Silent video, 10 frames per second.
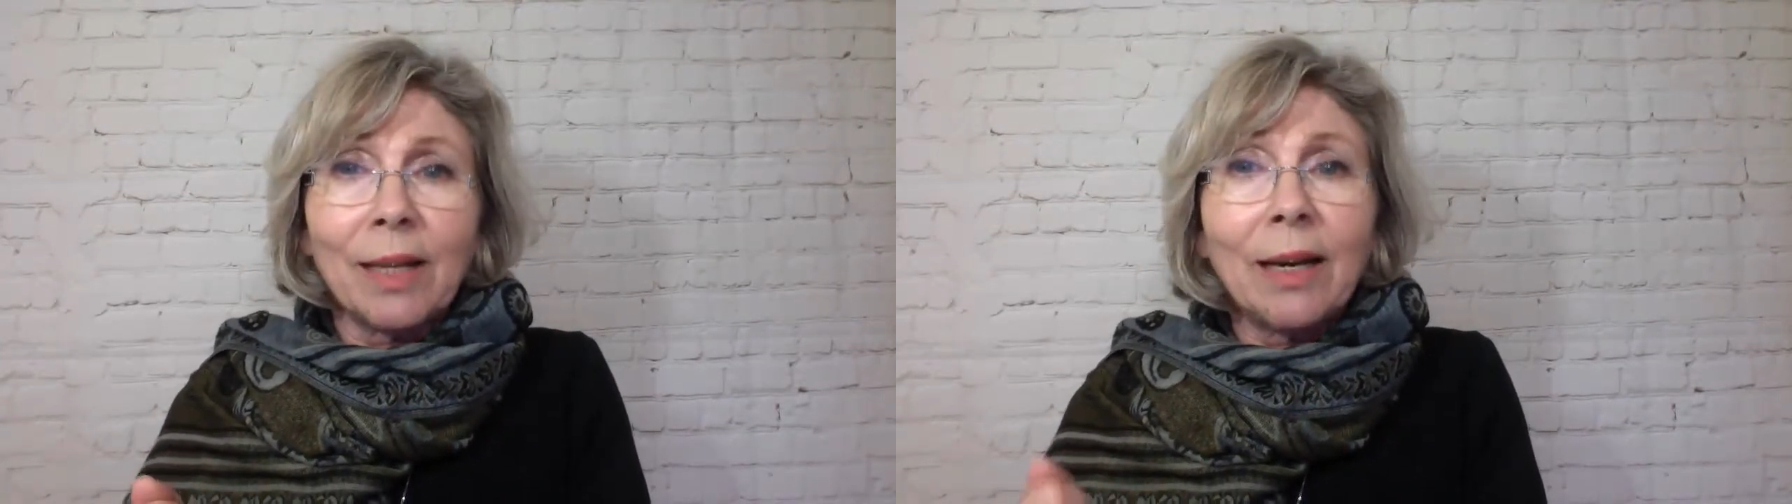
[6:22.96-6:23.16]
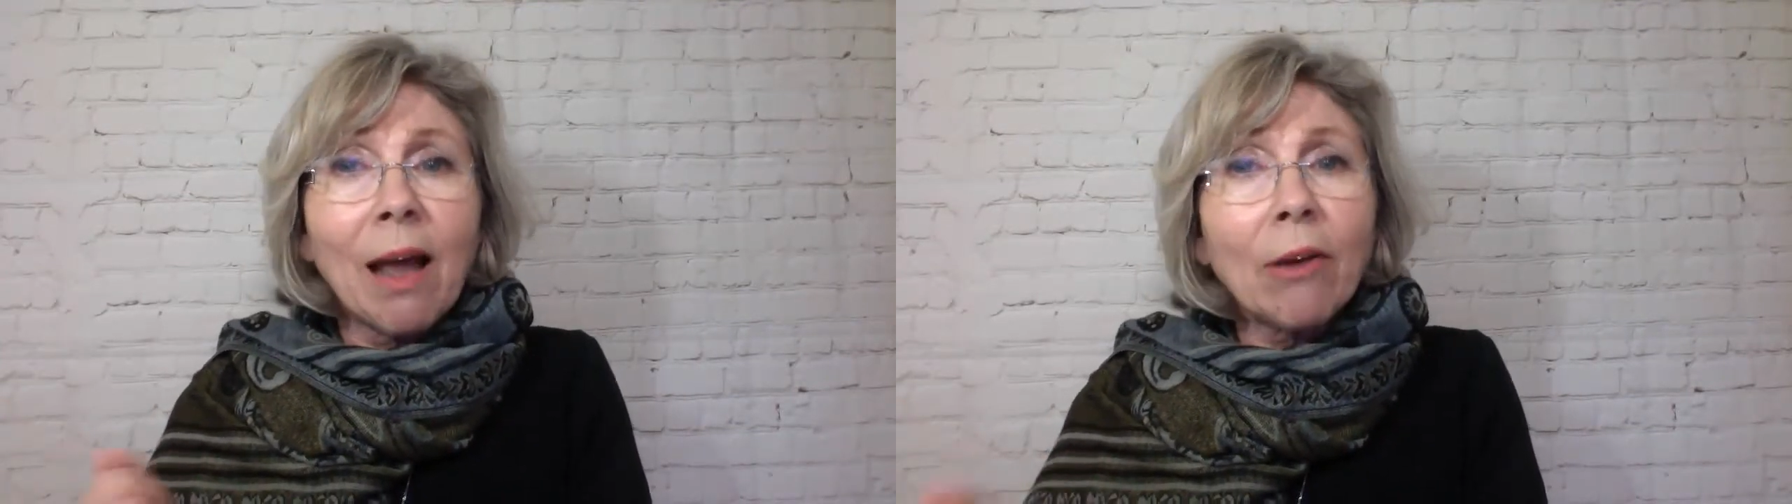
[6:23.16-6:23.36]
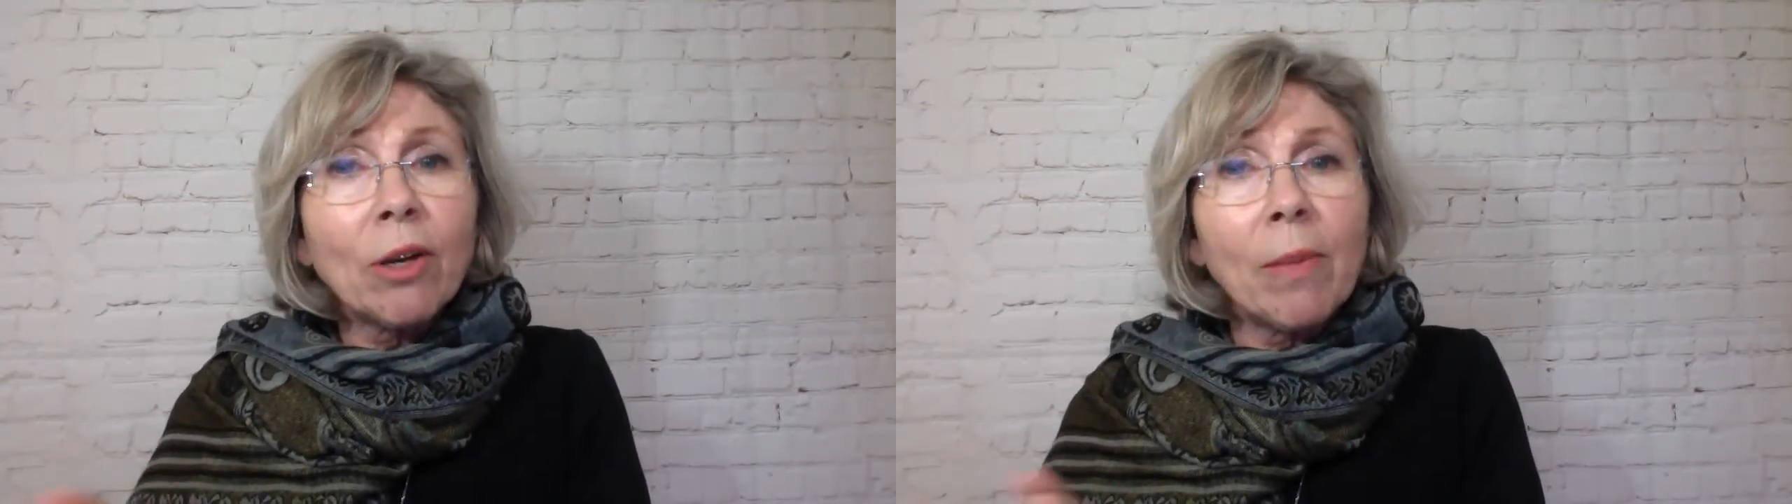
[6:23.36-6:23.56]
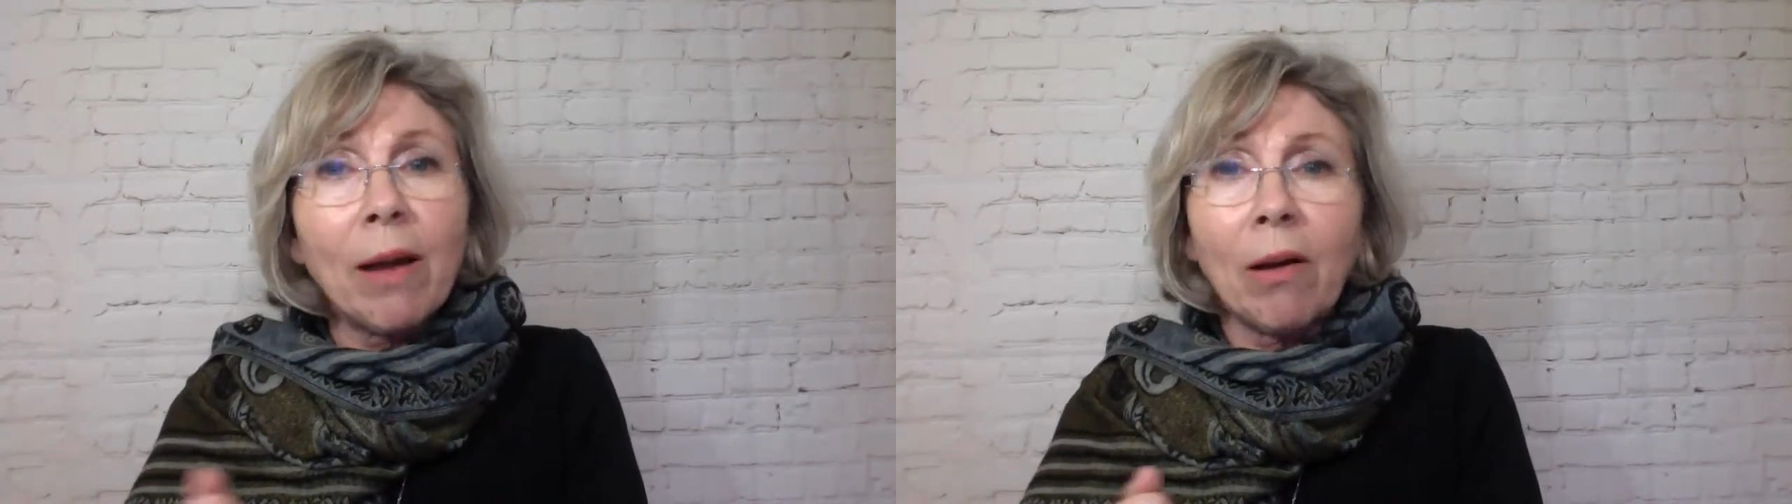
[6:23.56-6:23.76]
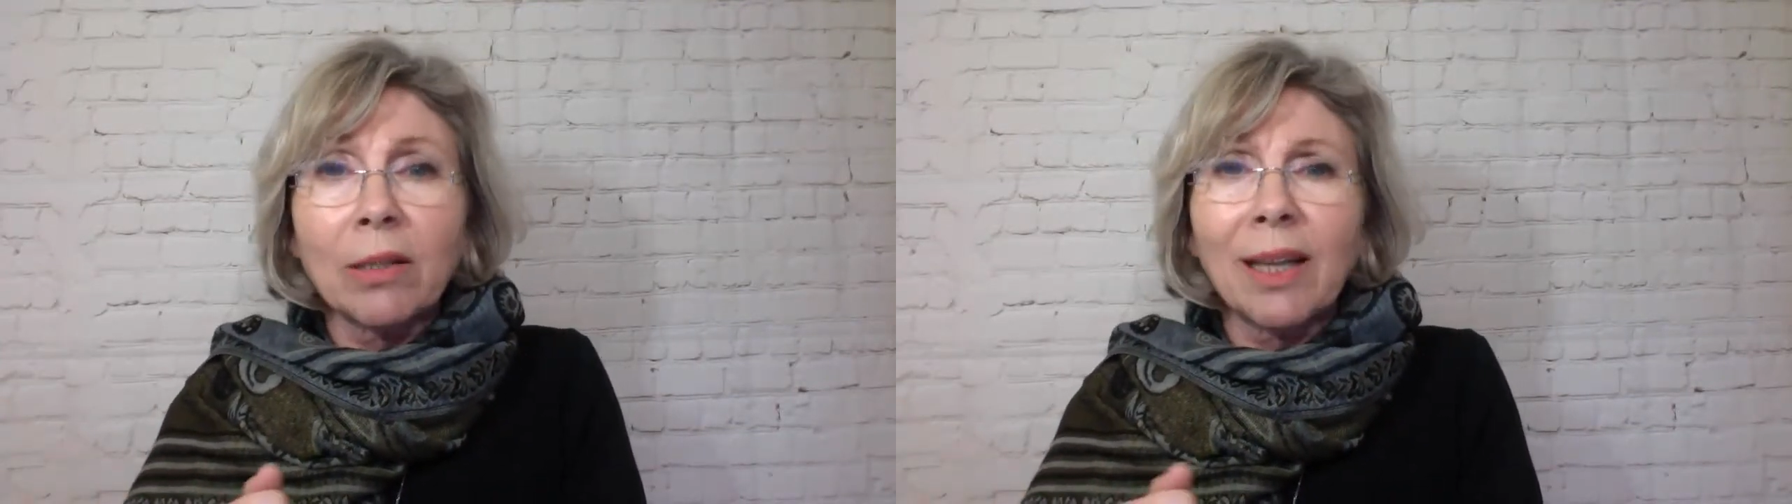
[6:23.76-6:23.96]
Now you may
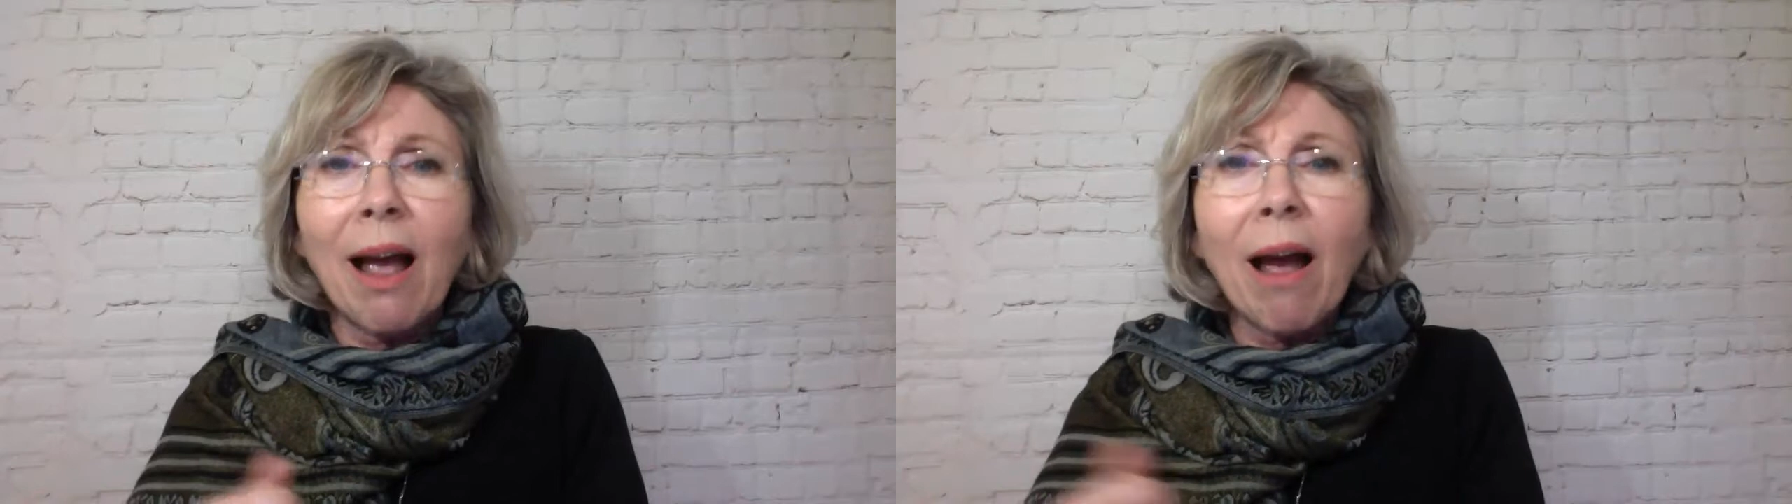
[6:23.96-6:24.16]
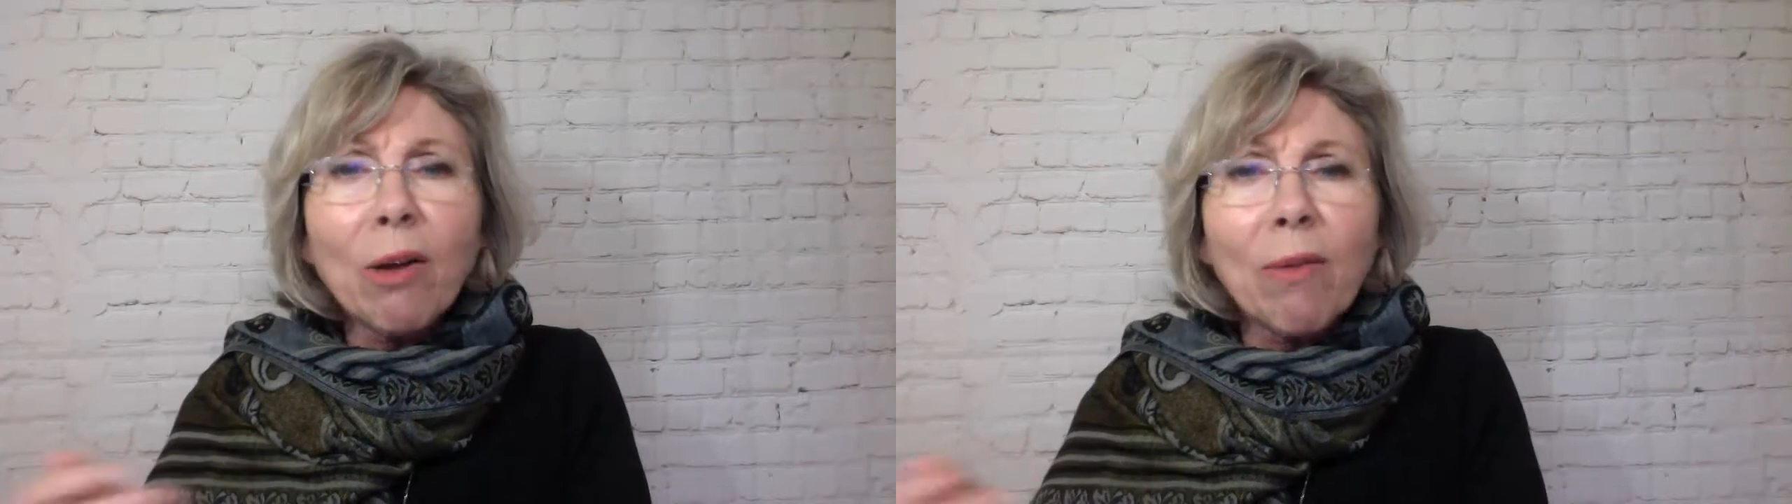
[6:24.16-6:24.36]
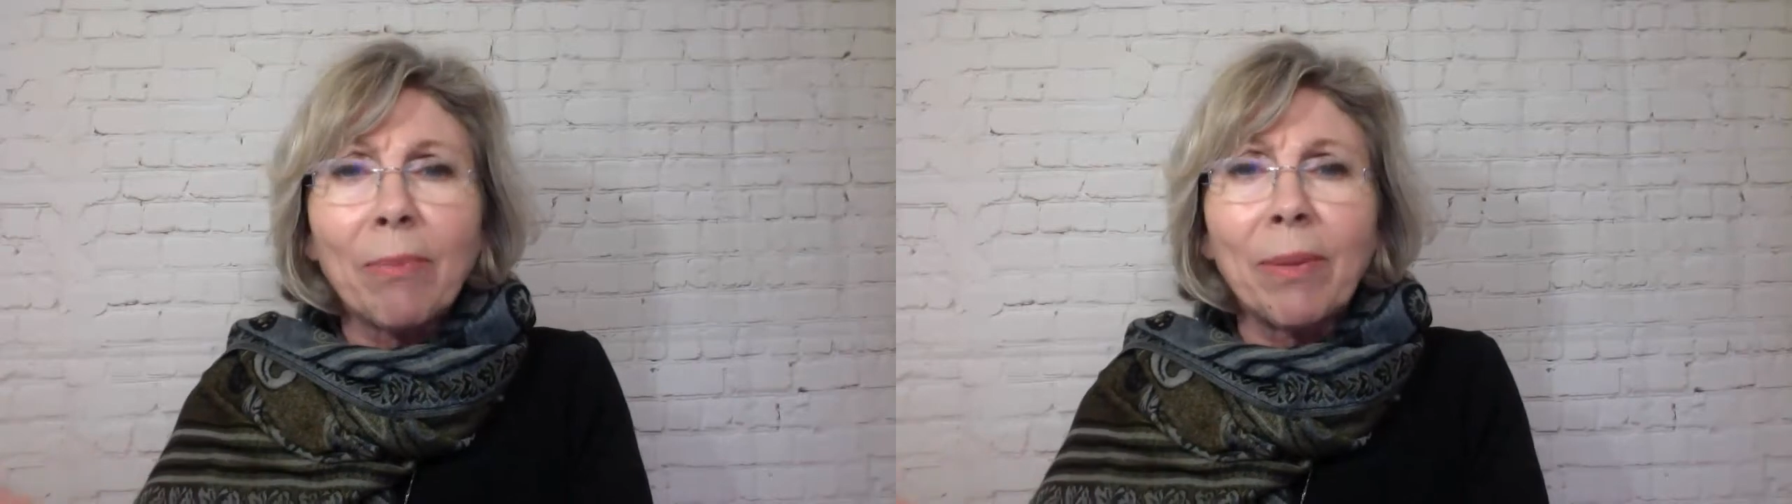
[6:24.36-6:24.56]
ask, how do I